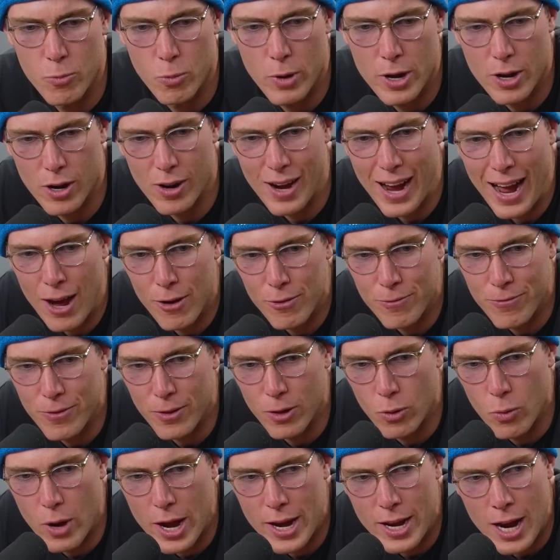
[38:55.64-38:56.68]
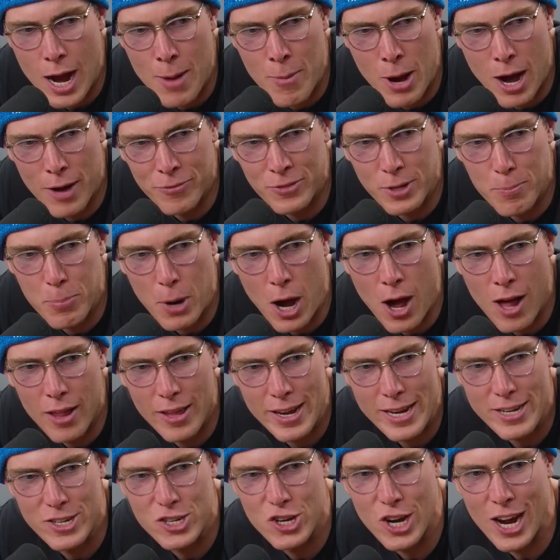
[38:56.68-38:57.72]
we are out for the week. I'm off to
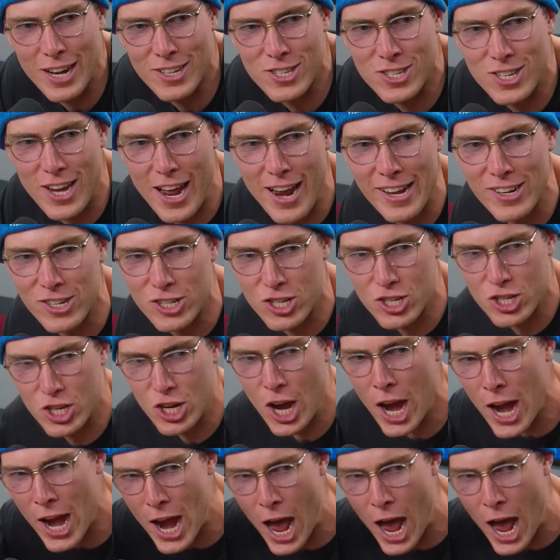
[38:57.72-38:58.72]
Bali, jet setting. See